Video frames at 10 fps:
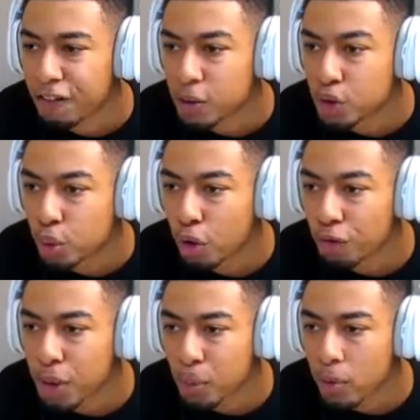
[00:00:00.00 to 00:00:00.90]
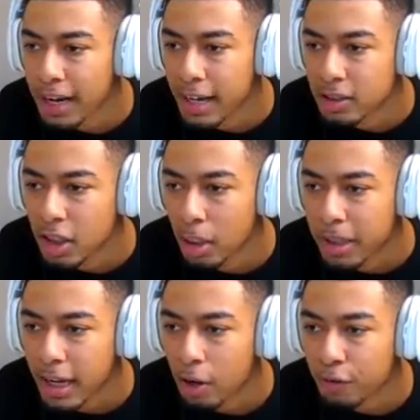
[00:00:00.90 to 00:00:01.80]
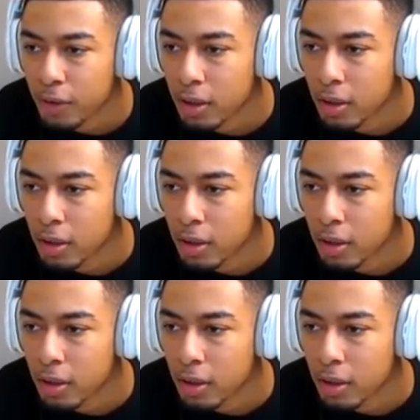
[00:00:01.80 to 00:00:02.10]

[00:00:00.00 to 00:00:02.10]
I don't feel too comfortable right now. Do you know what I mean? I don't...